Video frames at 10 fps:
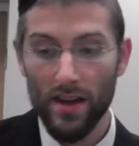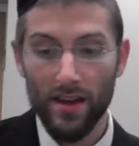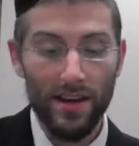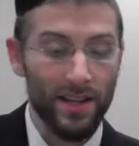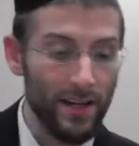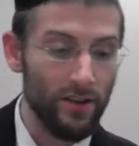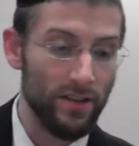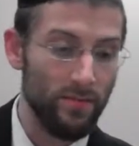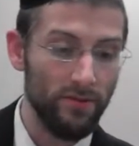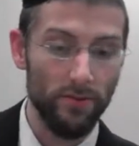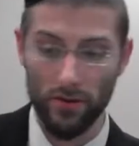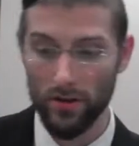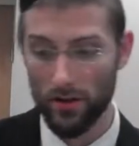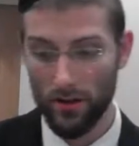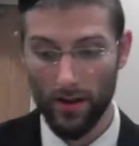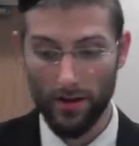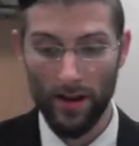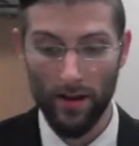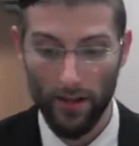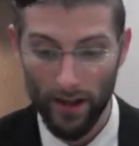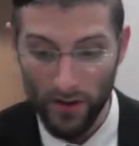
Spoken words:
clearly is Mavur, not like that.